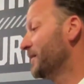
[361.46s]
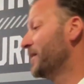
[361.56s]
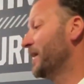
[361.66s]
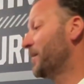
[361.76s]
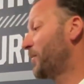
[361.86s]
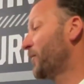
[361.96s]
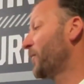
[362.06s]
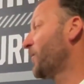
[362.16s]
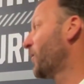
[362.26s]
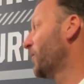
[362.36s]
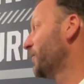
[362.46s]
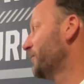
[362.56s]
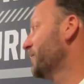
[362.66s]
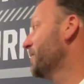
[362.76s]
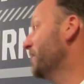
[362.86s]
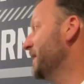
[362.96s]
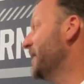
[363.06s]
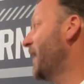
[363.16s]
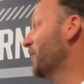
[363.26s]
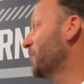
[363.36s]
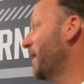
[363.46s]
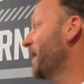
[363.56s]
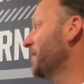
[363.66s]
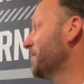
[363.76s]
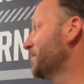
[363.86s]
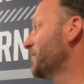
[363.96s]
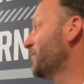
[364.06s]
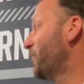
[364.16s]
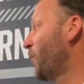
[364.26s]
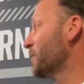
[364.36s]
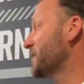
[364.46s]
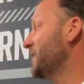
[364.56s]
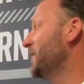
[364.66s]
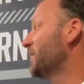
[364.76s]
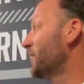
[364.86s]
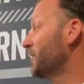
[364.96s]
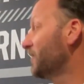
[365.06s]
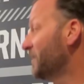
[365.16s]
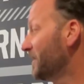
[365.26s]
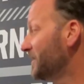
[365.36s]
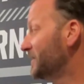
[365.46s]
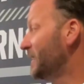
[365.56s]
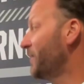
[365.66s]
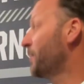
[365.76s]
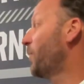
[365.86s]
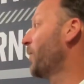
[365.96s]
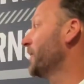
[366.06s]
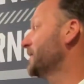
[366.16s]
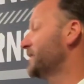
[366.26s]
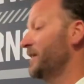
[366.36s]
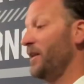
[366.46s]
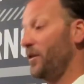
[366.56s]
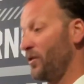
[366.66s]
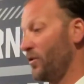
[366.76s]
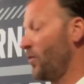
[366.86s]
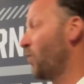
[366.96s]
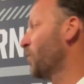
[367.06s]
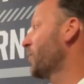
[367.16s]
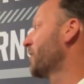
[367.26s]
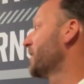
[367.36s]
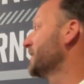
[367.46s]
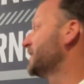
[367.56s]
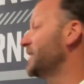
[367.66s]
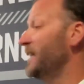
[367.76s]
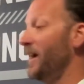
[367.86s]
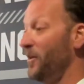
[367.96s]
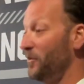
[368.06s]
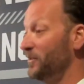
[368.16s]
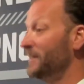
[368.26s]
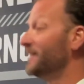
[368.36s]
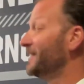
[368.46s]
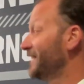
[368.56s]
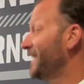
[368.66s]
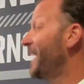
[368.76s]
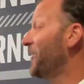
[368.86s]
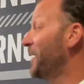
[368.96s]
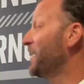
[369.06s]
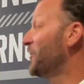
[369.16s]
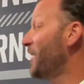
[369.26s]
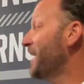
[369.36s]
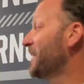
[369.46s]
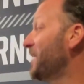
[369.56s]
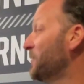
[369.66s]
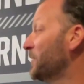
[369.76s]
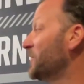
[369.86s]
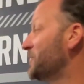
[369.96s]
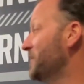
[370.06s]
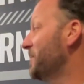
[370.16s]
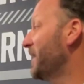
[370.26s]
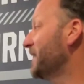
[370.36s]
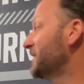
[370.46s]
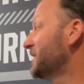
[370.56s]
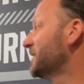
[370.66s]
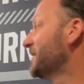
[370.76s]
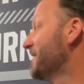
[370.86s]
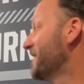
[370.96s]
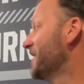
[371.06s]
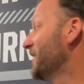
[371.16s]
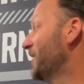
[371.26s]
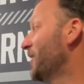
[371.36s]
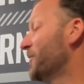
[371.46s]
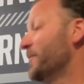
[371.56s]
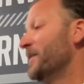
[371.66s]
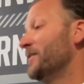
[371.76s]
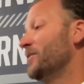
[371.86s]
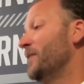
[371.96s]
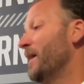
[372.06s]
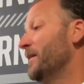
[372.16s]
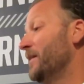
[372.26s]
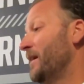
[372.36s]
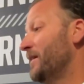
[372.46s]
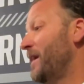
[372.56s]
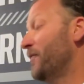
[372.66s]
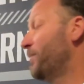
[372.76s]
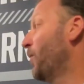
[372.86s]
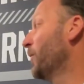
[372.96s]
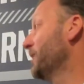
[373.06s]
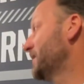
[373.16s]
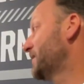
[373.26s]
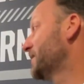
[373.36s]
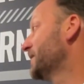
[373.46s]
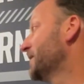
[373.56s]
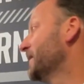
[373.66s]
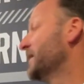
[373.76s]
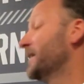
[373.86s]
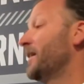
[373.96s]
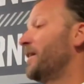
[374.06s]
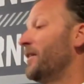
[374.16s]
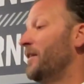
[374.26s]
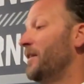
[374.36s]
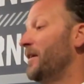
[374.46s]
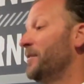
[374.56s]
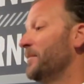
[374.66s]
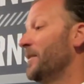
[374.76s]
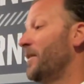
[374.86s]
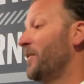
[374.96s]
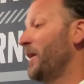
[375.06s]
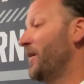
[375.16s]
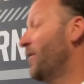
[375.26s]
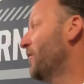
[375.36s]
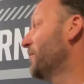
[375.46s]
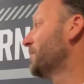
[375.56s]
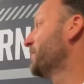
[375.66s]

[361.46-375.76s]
in a perfect world be down by 14 or 7 points in the third quarter and see how they interact then with their teammates. You know, do they have poise? Are they calm?